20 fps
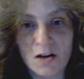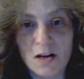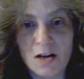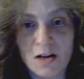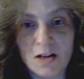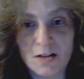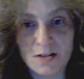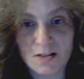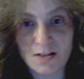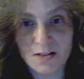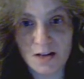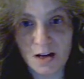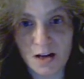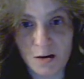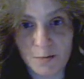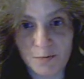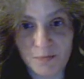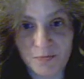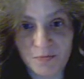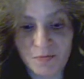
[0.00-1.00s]
In
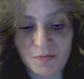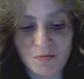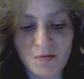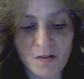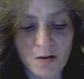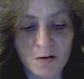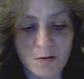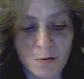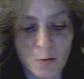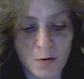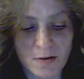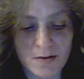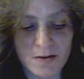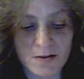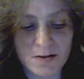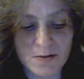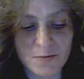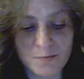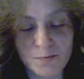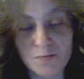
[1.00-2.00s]
sum, what
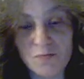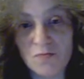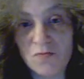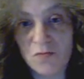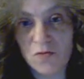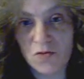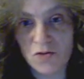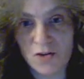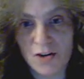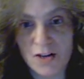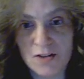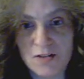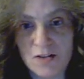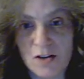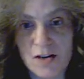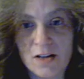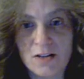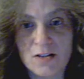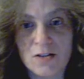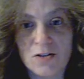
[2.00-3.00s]
this
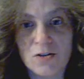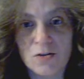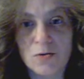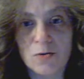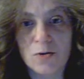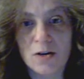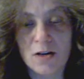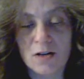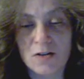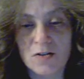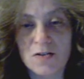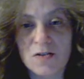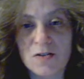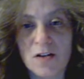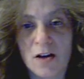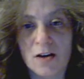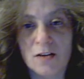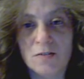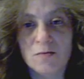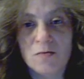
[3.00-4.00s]
translates to is
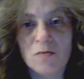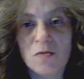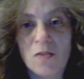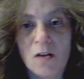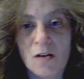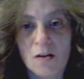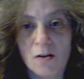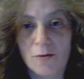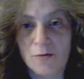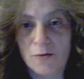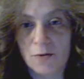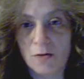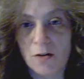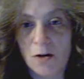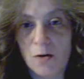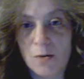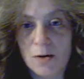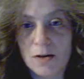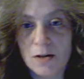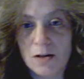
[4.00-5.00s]
that if you're
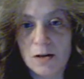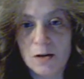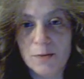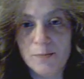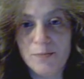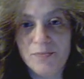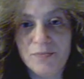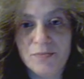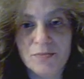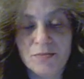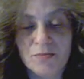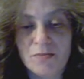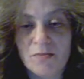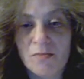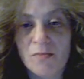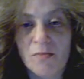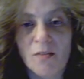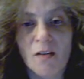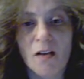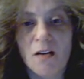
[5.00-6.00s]
low income
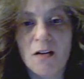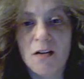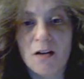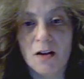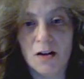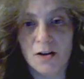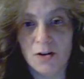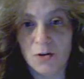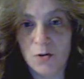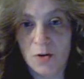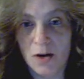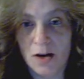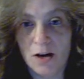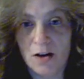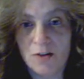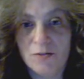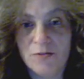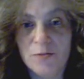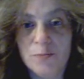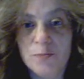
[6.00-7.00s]
and you
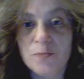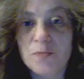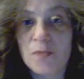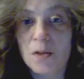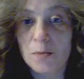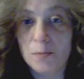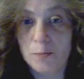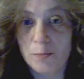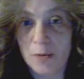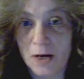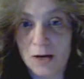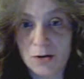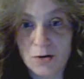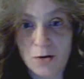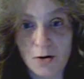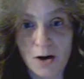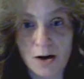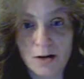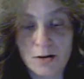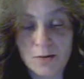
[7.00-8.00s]
have bad
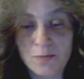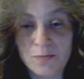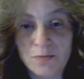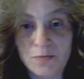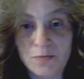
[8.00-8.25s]
credit,